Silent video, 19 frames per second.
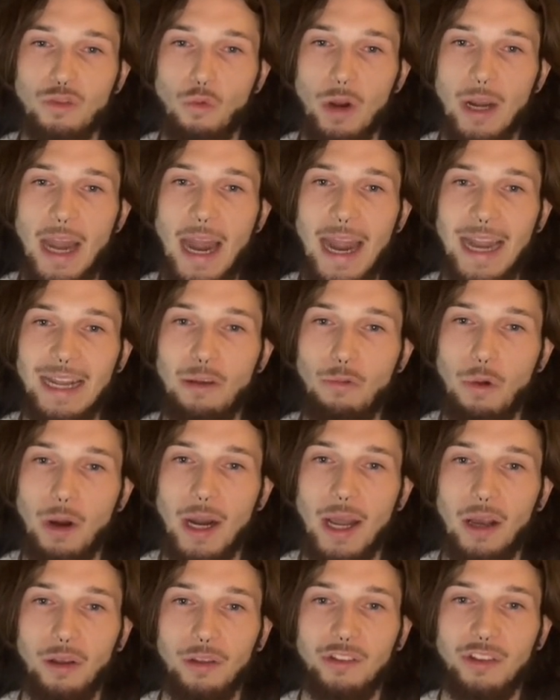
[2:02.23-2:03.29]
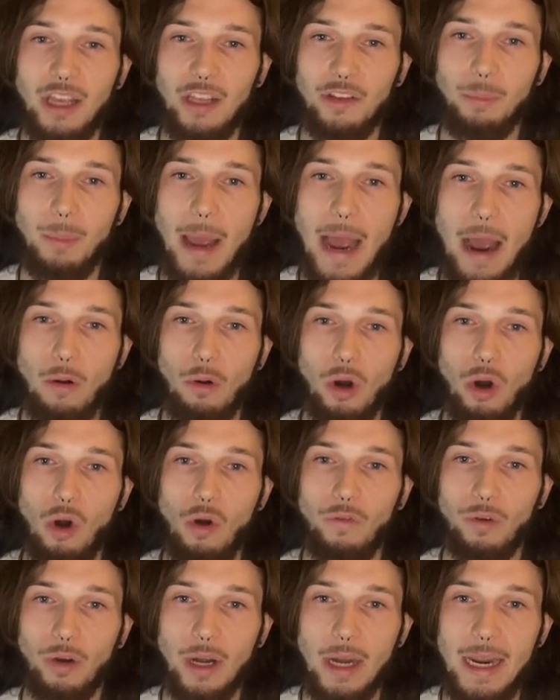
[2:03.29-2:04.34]
when anyone else has power
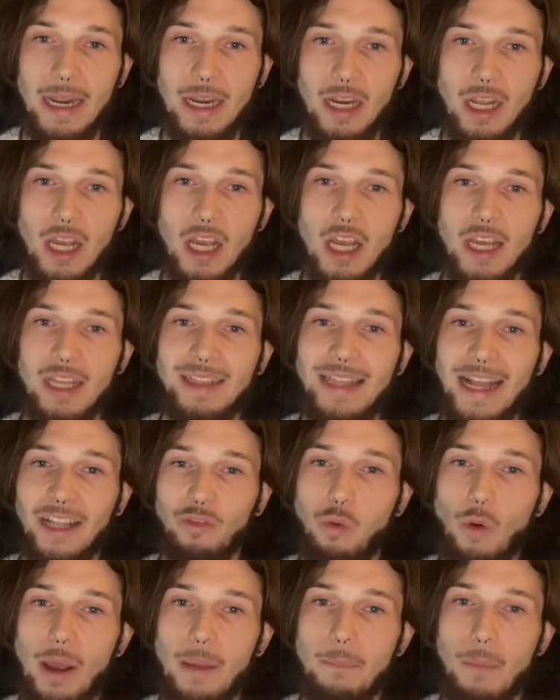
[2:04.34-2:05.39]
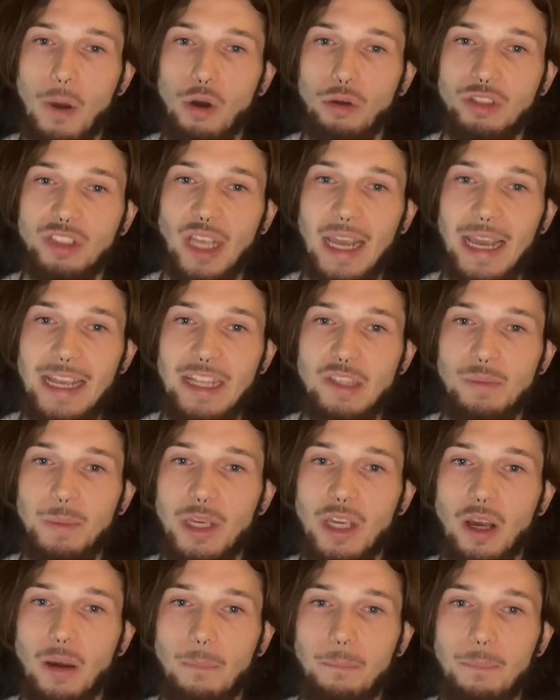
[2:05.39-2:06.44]
over it. That's why most 8s
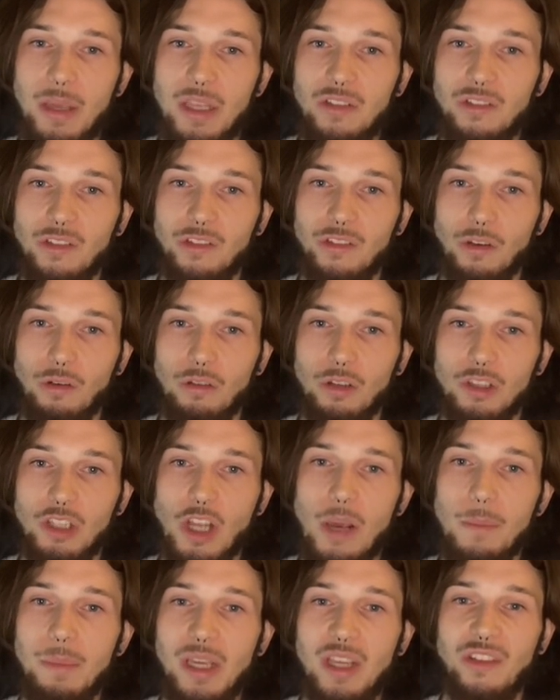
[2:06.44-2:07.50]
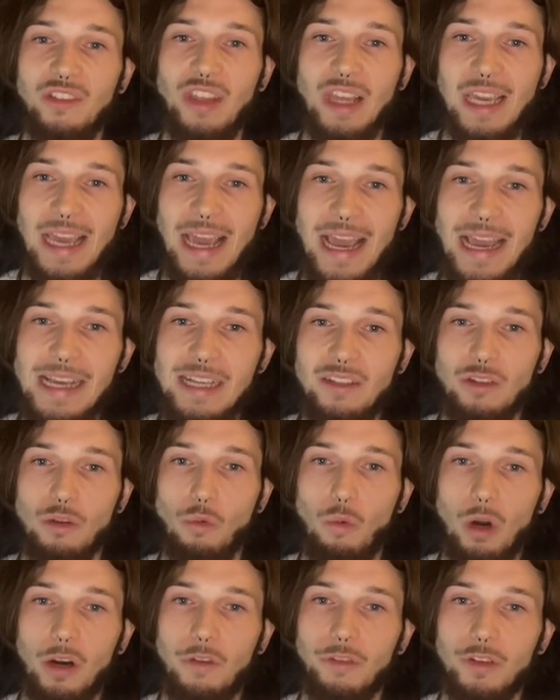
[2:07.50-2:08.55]
become business owners, because they hate to
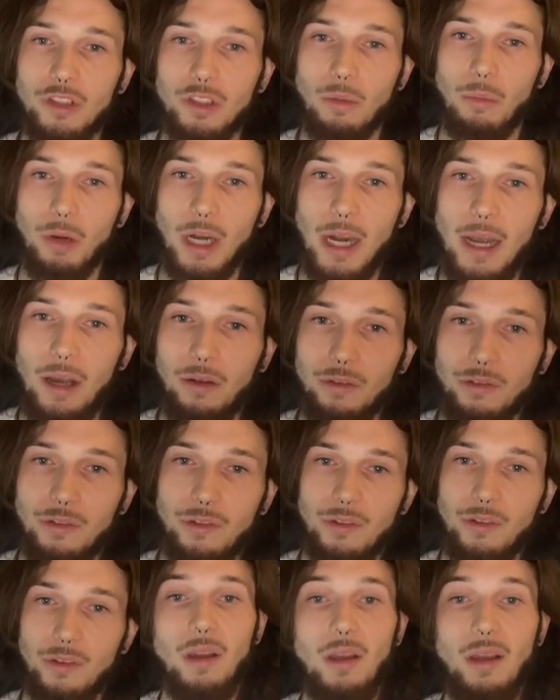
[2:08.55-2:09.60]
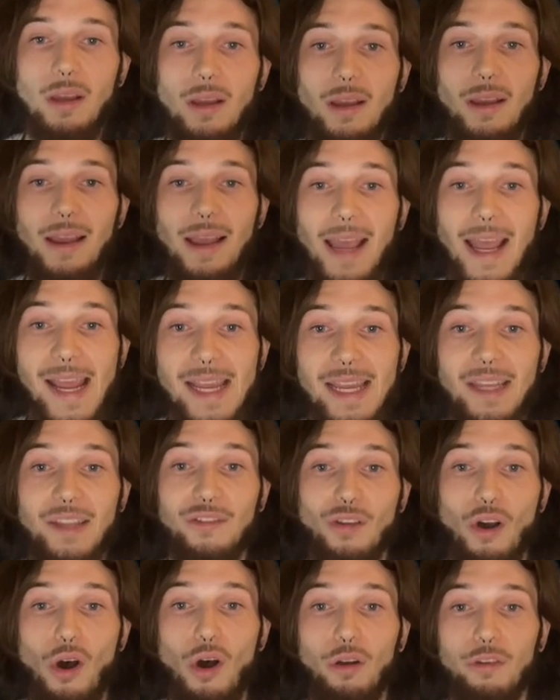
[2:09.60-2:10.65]
work for someone else. 8 is
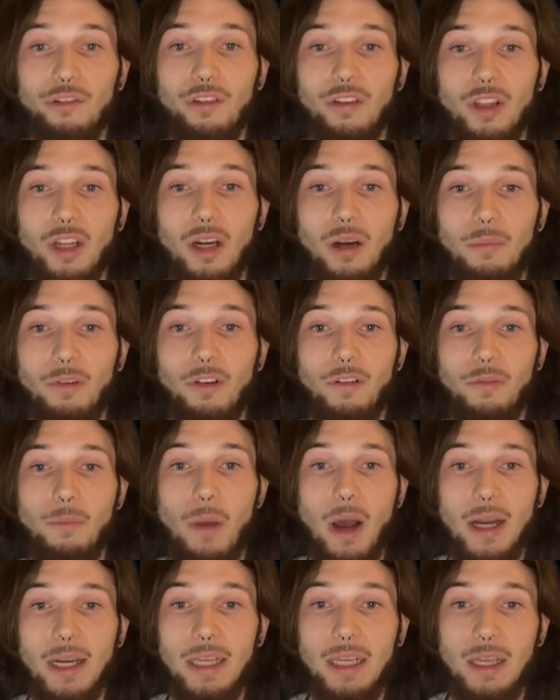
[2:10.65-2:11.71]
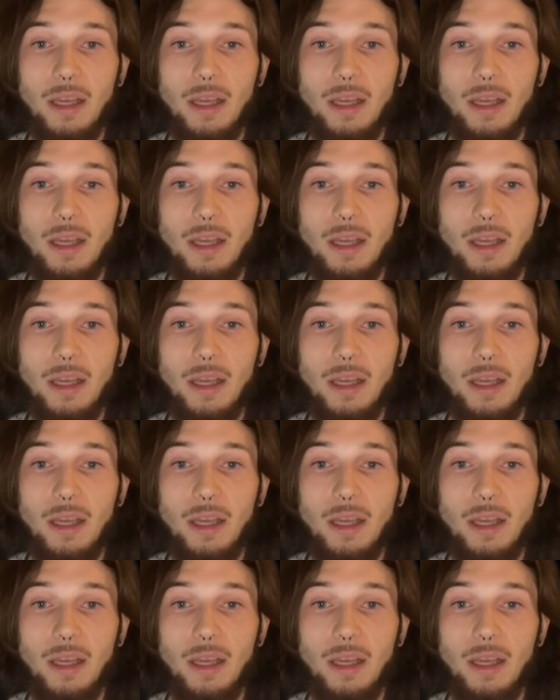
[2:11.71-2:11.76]
also the number of money.